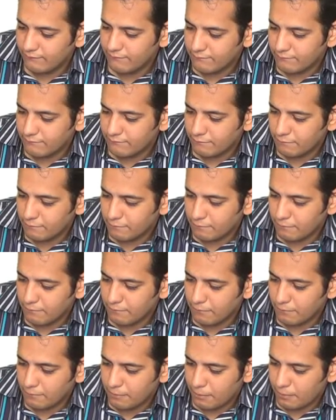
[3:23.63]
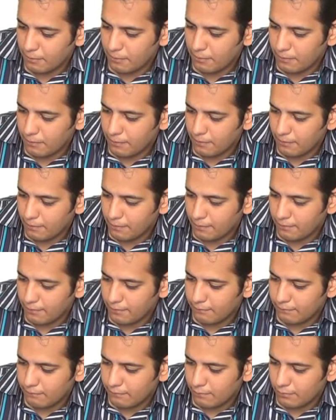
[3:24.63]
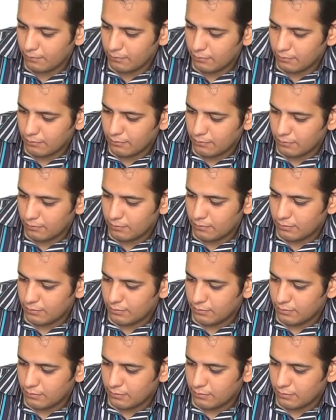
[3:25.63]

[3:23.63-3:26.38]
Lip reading: (silence)